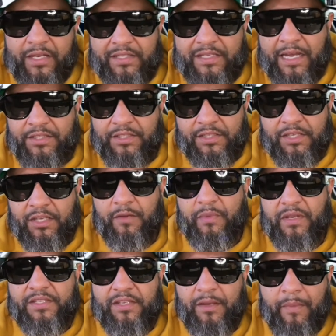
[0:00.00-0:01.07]
is not just going to
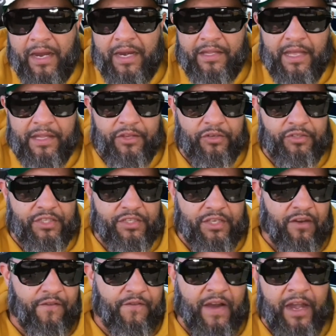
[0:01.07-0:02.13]
be somebody that they're just
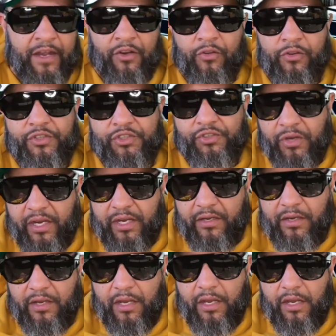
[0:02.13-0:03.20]
going to find on the street,
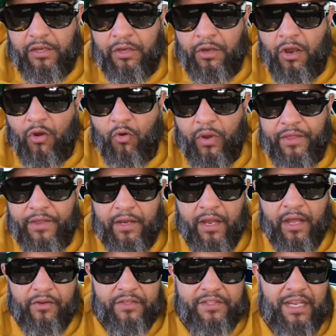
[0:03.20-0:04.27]
you know, with
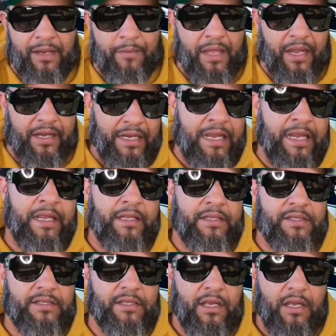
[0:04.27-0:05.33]
another team that
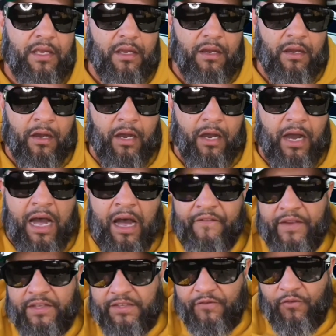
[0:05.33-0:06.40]
needs
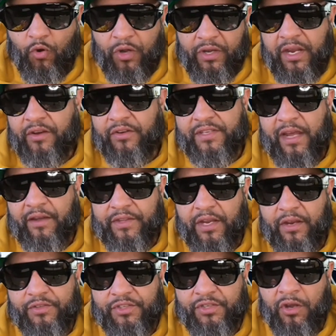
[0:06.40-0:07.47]
offensive coordinators out
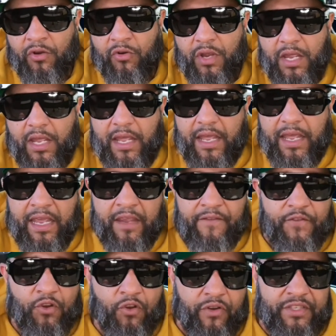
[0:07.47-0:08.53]
there. So
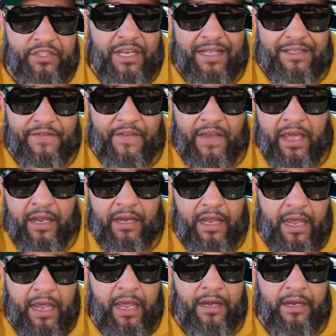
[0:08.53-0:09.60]
if you're a Jets fan
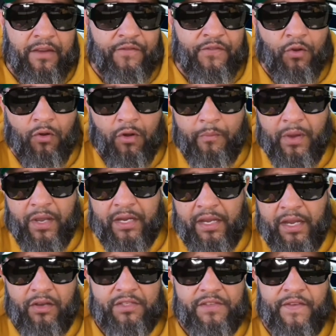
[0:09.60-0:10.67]
and if you're a
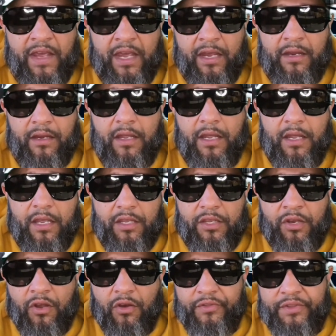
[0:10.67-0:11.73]
Buccaneers fan,
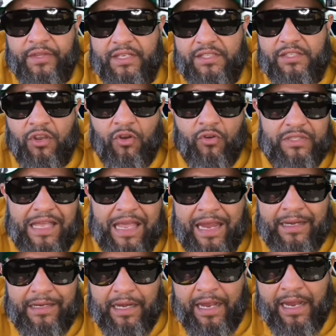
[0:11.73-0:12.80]
you know, this goes
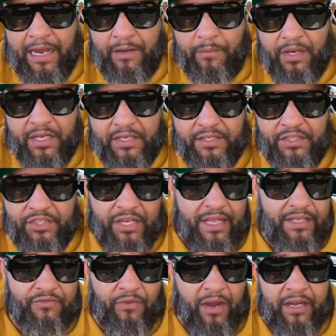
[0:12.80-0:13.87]
hand in hand, because the
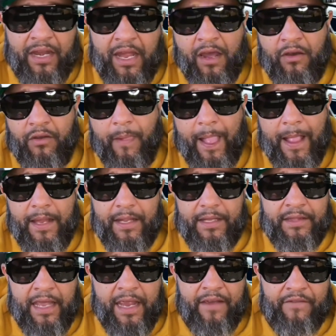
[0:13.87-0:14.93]
Jets right now,
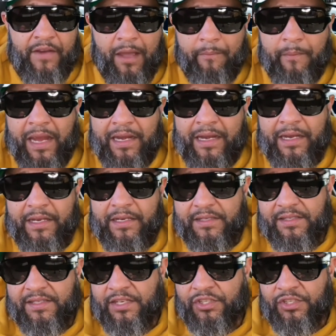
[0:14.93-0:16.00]
they have not made any
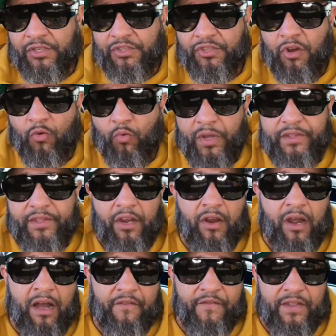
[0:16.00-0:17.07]
decisions on what their
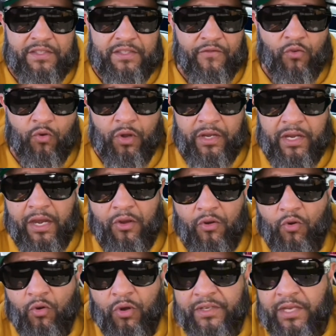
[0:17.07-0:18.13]
offensive coordinator
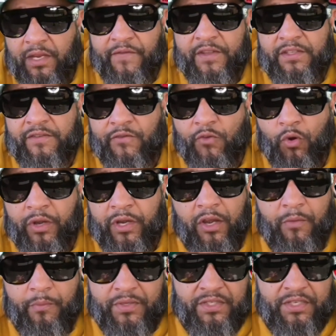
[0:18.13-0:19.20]
or defensive
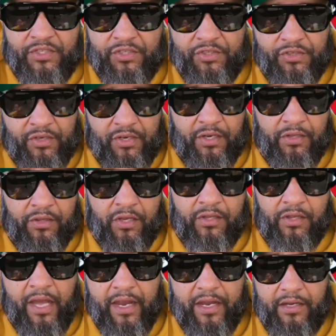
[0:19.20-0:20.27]
coordinator positions are going to
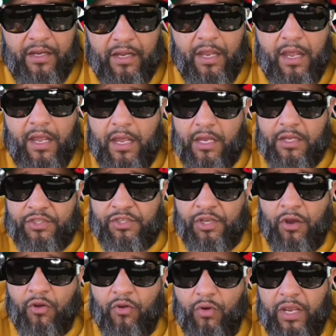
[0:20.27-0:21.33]
look like.
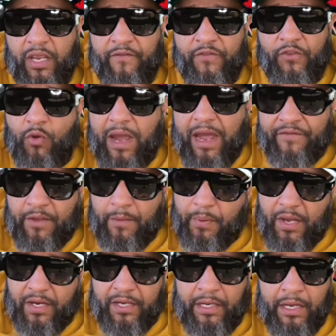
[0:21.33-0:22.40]
So if you have the
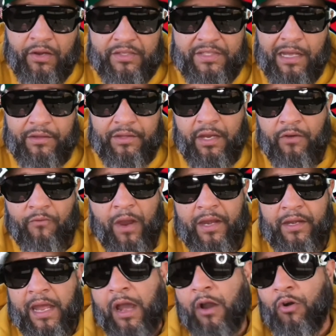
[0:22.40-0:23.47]
Buccaneers out there
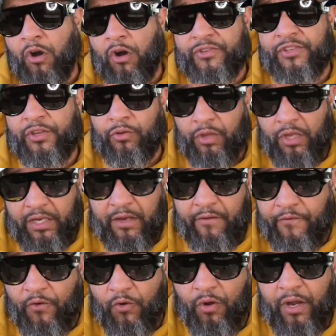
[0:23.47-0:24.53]
right now also looking
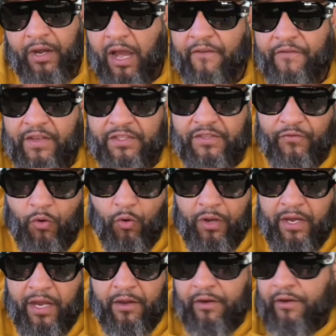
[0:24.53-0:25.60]
for an offensive
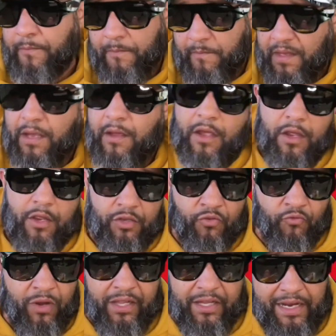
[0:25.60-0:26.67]
coordinator,
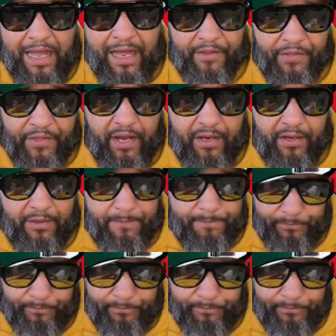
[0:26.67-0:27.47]
you really got to think,